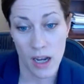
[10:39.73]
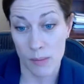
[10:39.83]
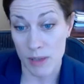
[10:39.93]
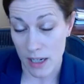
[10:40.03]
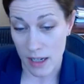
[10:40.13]

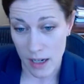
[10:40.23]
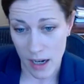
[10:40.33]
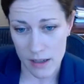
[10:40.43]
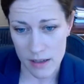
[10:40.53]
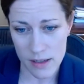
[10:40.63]
updating
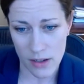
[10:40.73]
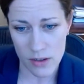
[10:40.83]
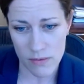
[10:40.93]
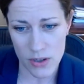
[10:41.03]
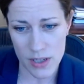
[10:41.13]
guidance on
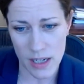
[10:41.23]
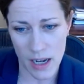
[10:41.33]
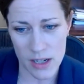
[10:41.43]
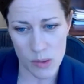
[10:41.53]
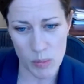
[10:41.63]
diversity
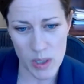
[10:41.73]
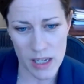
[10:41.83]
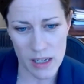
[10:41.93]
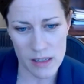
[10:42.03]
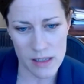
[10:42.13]
action
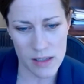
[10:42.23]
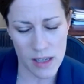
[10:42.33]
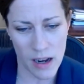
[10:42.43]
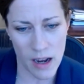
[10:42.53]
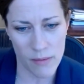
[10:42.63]
plans
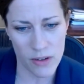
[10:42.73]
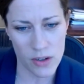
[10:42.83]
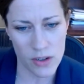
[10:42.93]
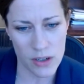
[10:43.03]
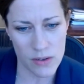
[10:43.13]
for
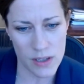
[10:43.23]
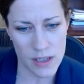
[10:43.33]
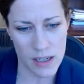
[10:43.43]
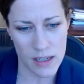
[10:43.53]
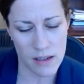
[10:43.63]
clinical
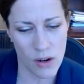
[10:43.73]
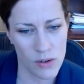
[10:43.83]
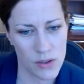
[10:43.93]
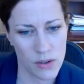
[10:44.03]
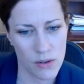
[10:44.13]
studies, and
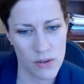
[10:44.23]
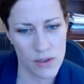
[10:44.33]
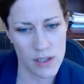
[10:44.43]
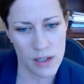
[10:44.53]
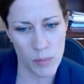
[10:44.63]
also
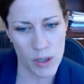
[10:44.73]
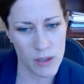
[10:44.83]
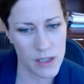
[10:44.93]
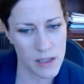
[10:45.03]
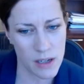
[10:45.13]
hosting
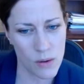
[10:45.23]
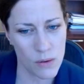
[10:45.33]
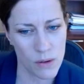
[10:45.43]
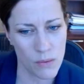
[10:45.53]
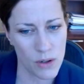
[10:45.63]
public
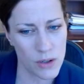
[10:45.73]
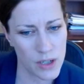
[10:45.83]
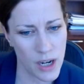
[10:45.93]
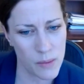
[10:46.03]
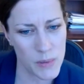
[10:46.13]
stakeholder
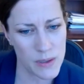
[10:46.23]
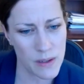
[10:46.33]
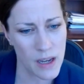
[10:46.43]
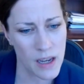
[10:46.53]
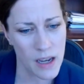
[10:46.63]

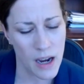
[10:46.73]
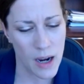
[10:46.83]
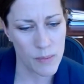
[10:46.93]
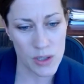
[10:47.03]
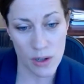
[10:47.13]
workshops.
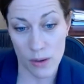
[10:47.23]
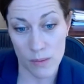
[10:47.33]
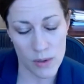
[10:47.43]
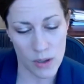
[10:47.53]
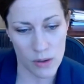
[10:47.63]

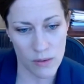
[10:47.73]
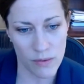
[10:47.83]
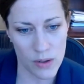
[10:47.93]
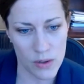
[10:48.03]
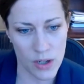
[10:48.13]
So, if
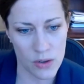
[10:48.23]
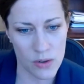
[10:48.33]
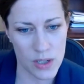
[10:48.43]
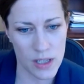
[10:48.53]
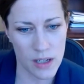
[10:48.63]
folks are
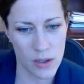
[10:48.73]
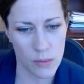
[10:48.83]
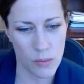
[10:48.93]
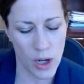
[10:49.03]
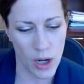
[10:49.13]
interested, they
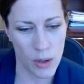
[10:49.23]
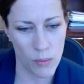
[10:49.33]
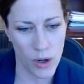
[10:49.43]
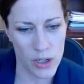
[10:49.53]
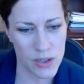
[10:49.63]
could
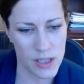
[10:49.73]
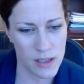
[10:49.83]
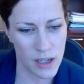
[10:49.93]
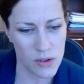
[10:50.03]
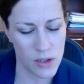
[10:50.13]
watch the
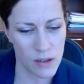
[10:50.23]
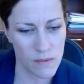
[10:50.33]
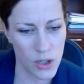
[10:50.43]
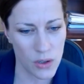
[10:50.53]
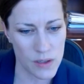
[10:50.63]
scheduling
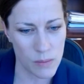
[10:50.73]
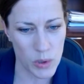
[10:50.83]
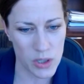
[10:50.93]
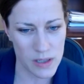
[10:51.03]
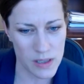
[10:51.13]
of those and
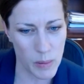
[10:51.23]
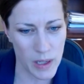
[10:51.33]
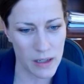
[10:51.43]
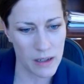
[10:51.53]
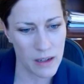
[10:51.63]

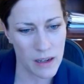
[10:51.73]
participate.